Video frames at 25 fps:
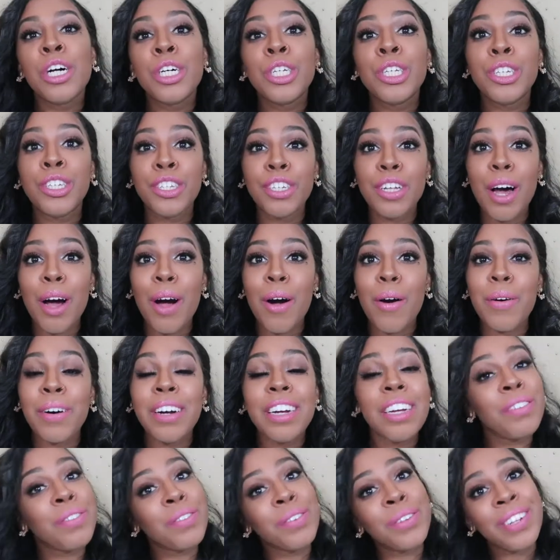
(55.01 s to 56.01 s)
So
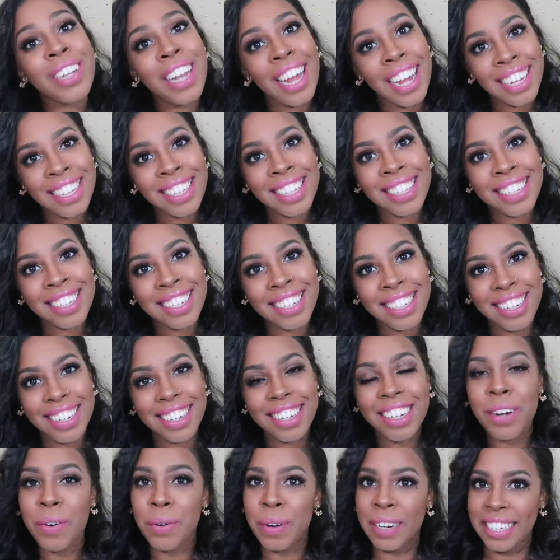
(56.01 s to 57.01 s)
if you like this
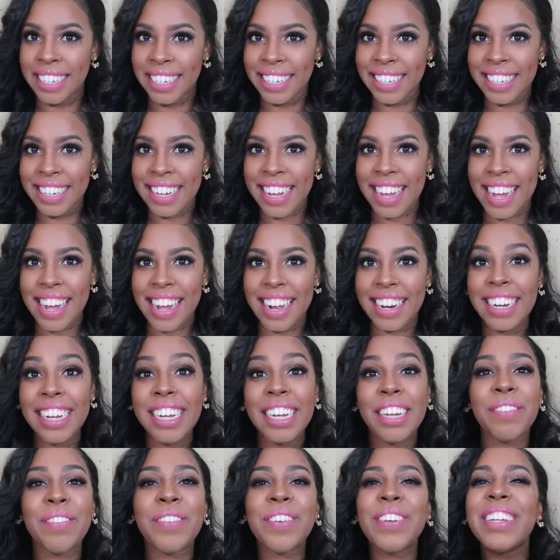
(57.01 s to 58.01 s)
look, once again,
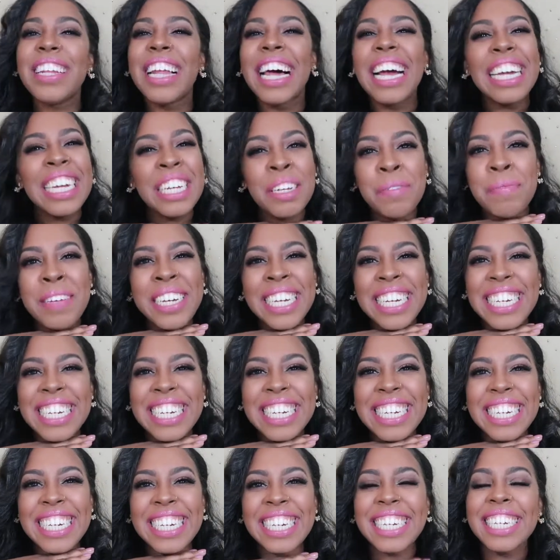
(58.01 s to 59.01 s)
if you like
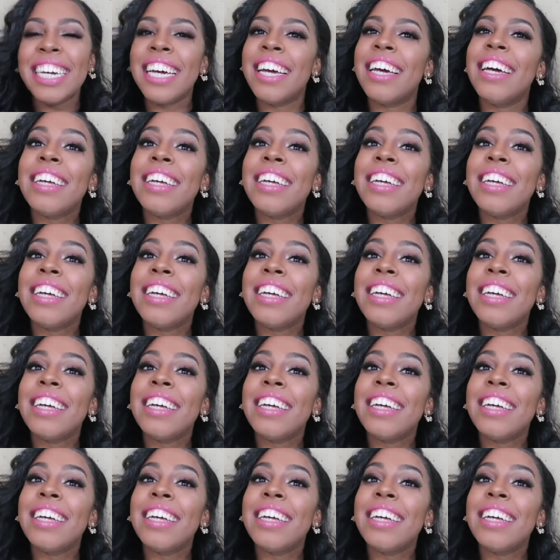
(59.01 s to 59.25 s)
me,